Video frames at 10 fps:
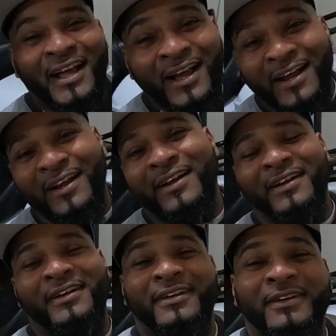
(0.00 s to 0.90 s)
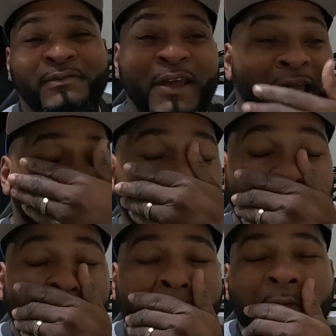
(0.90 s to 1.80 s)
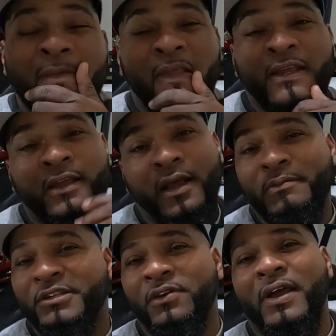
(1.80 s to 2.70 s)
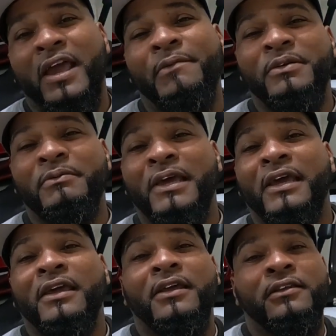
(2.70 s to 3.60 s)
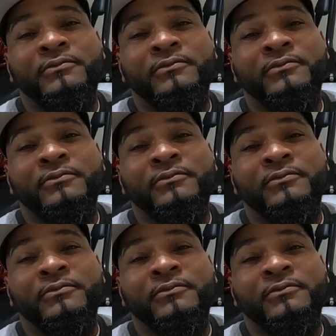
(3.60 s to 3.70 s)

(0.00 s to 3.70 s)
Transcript: Ah, man, look, I'm so happy, man.